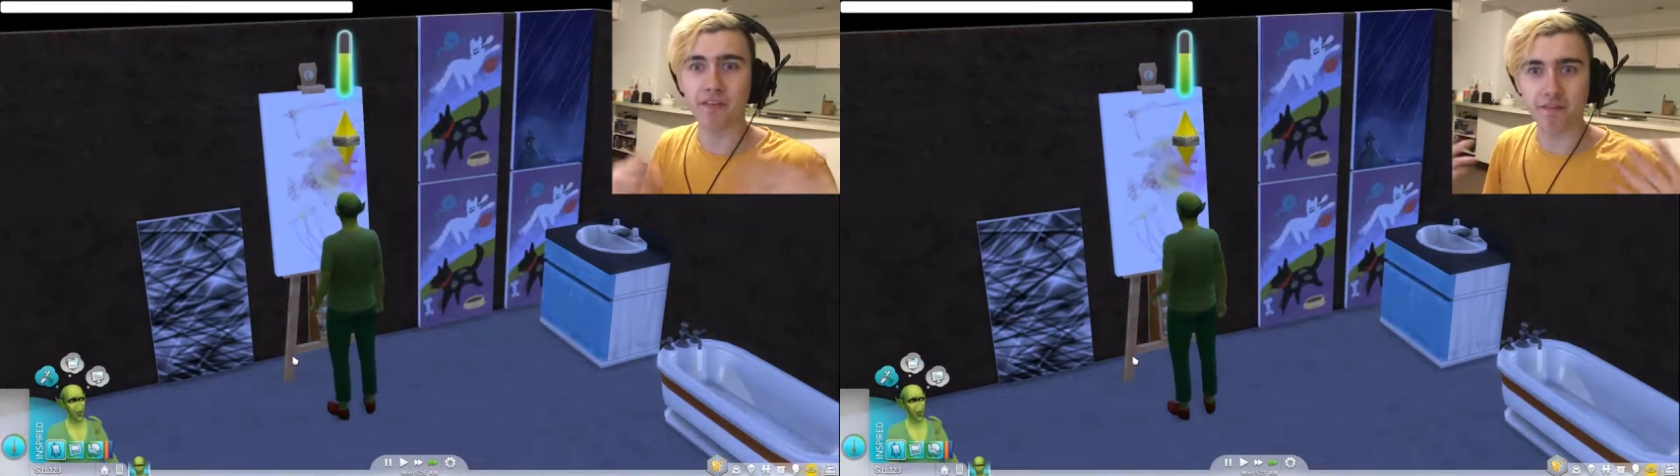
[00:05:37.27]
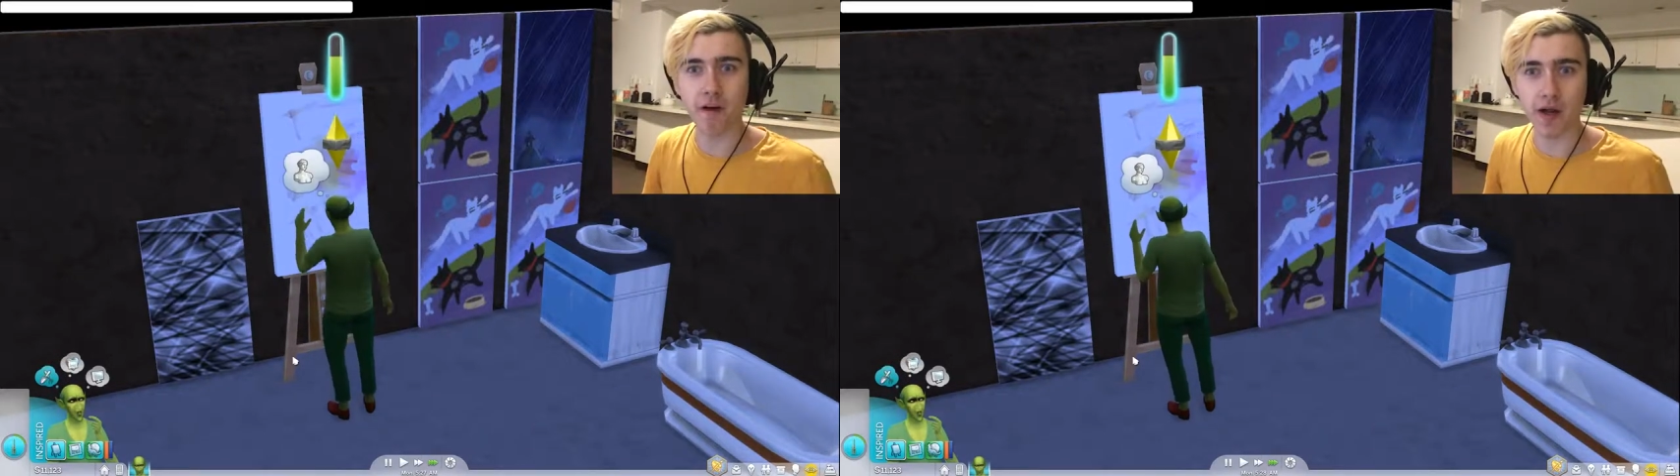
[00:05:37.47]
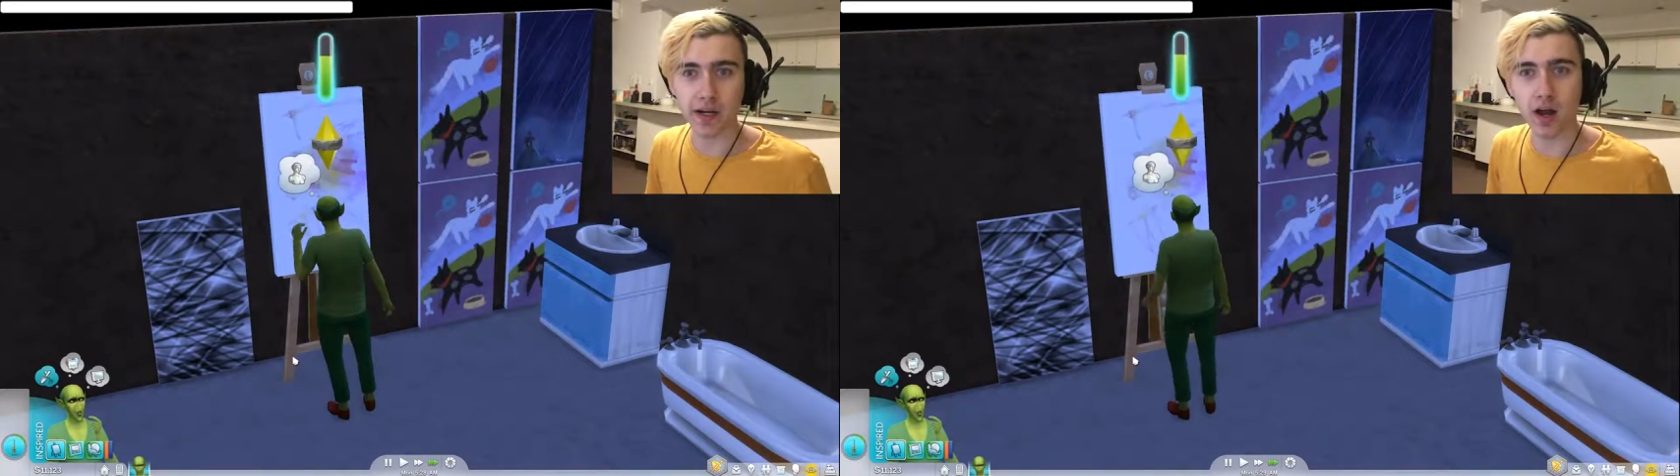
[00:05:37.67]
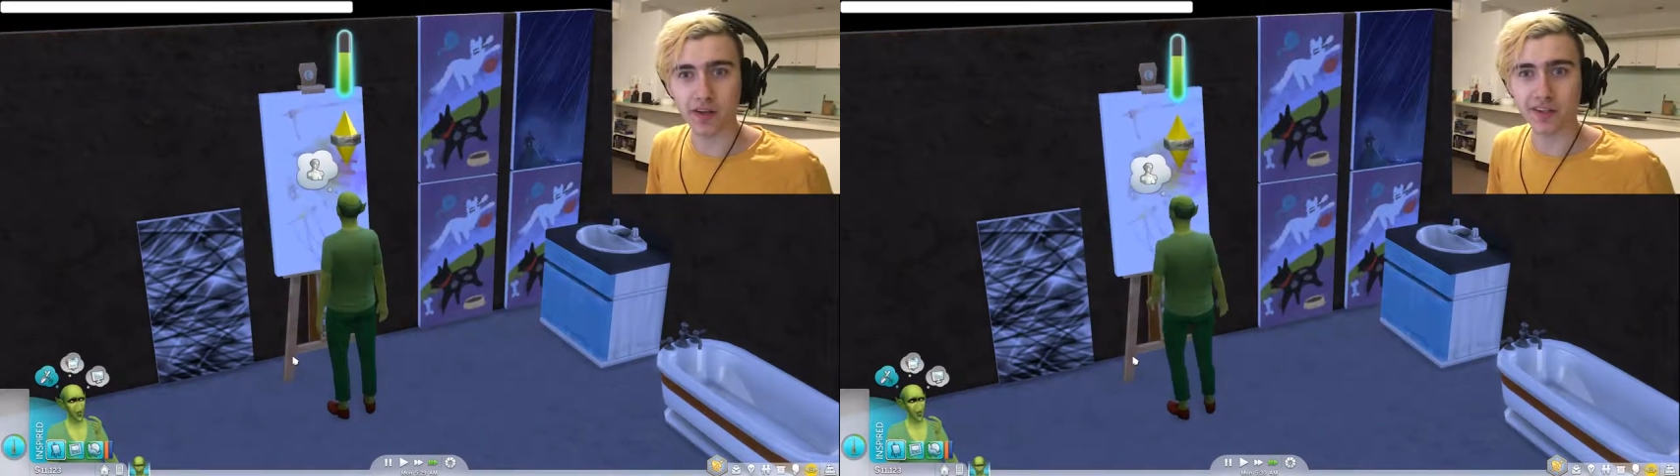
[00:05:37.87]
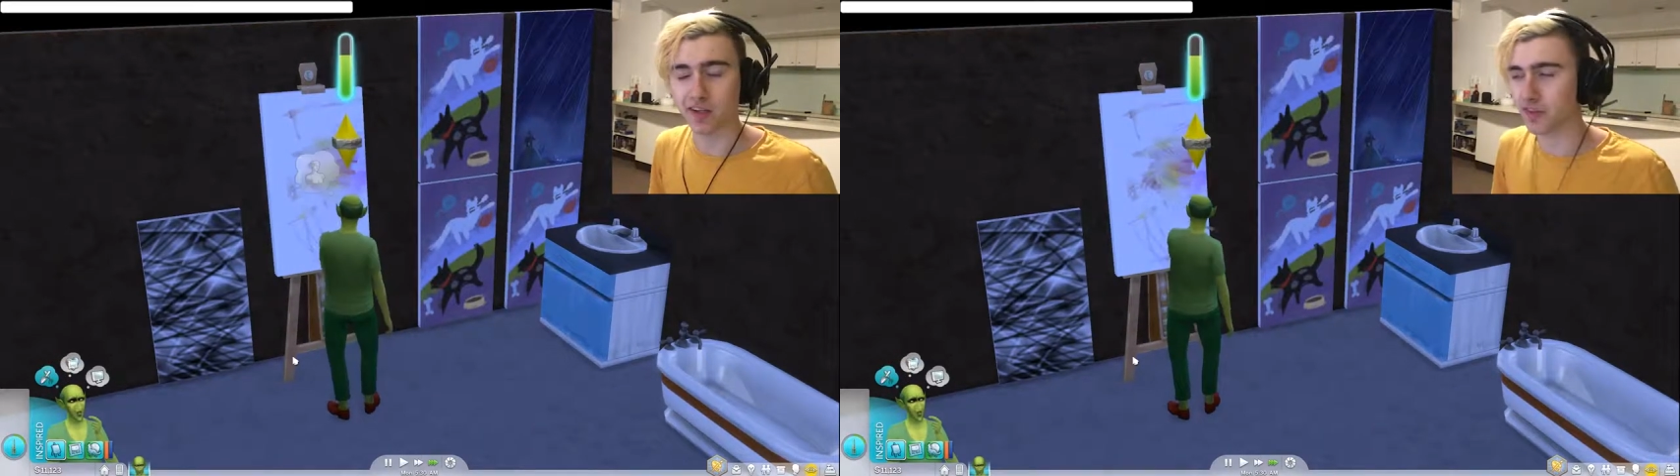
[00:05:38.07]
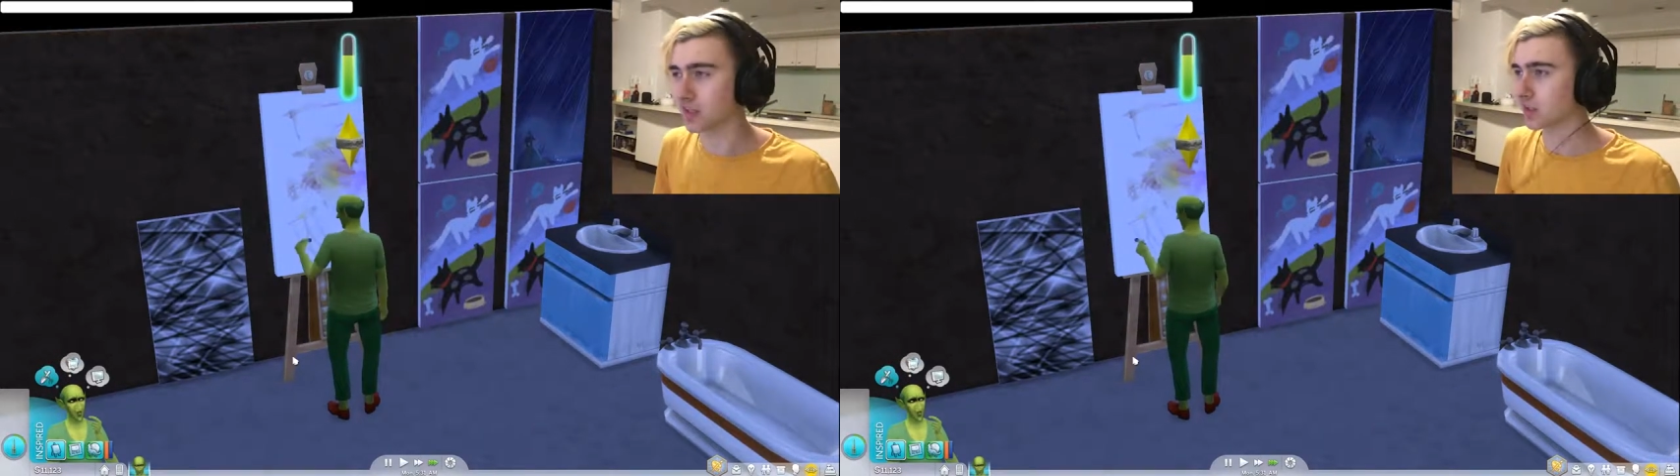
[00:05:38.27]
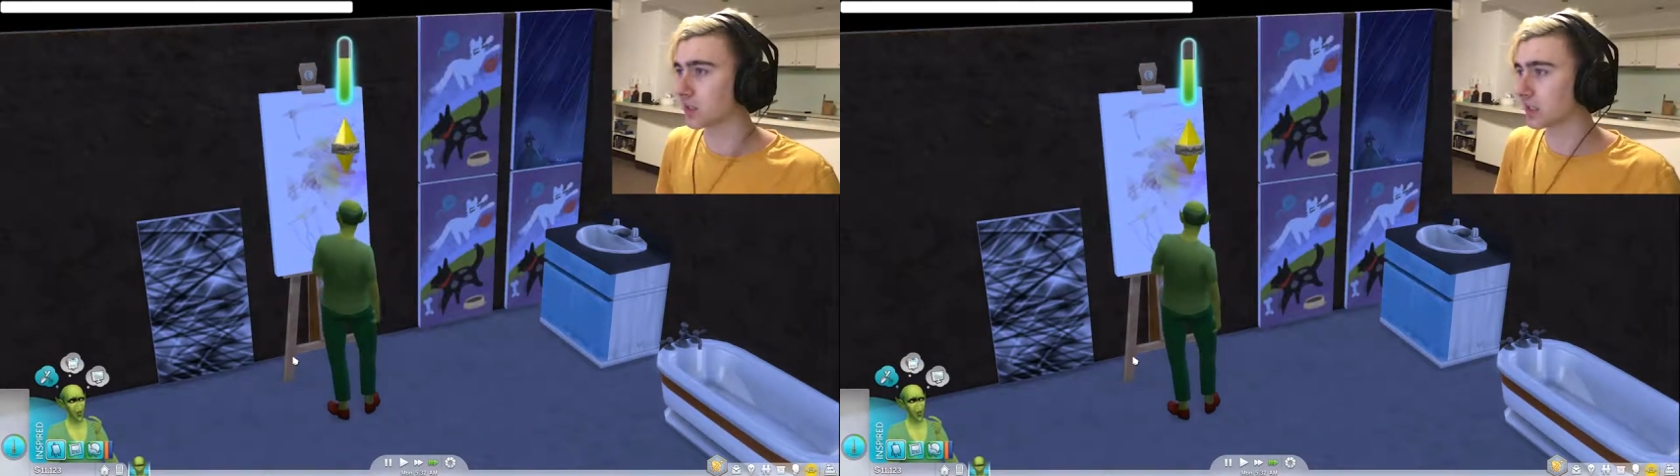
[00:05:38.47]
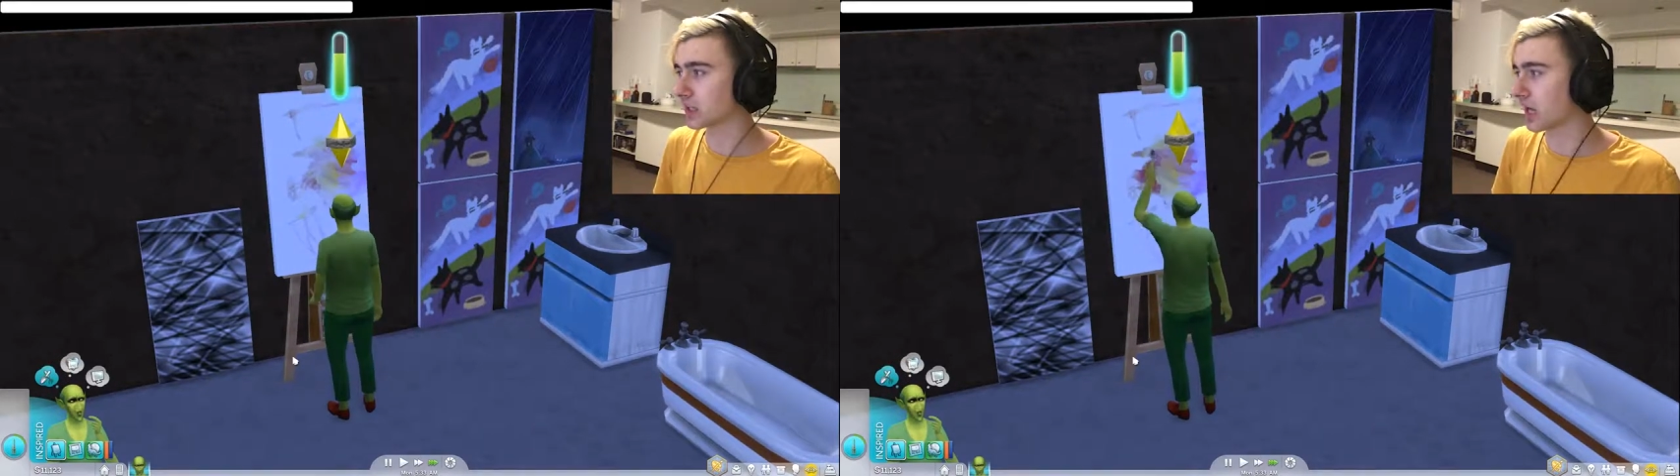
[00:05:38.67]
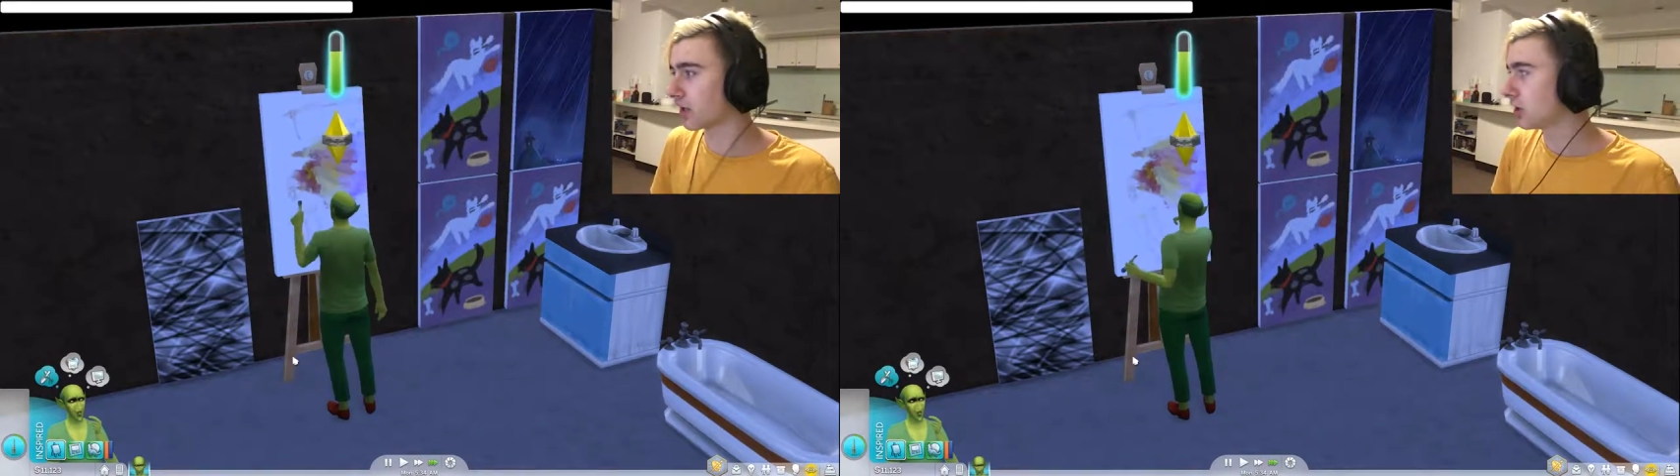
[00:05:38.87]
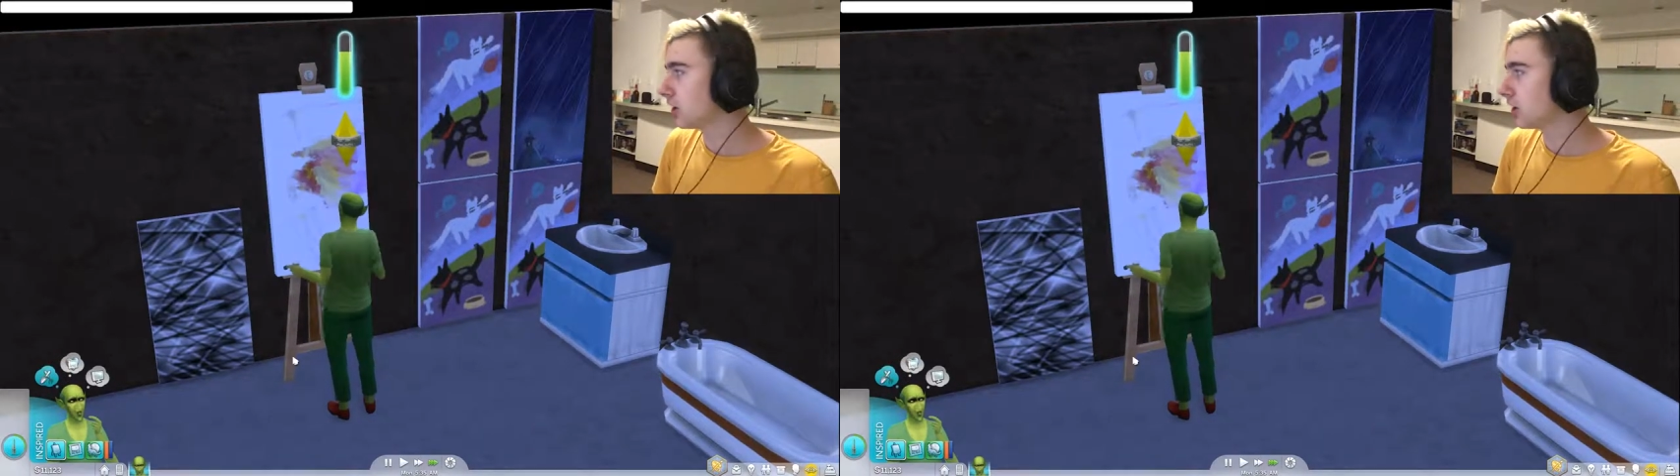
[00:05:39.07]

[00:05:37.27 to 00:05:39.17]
fine arts and things like that.